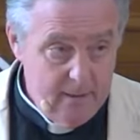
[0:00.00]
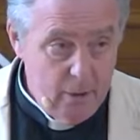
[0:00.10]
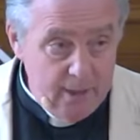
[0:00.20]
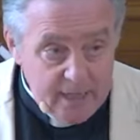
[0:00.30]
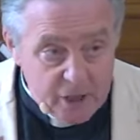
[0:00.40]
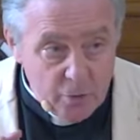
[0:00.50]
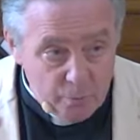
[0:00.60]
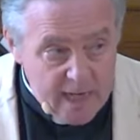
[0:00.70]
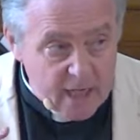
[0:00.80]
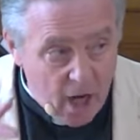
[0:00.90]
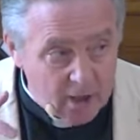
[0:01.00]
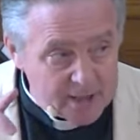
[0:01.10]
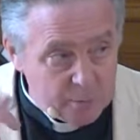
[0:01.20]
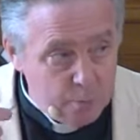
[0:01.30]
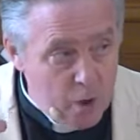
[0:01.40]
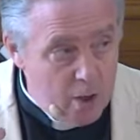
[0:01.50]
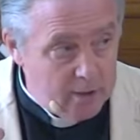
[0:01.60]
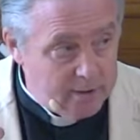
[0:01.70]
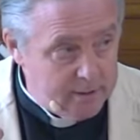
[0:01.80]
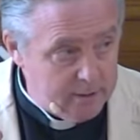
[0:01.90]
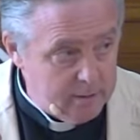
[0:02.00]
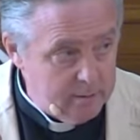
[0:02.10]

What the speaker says: You need to recast words.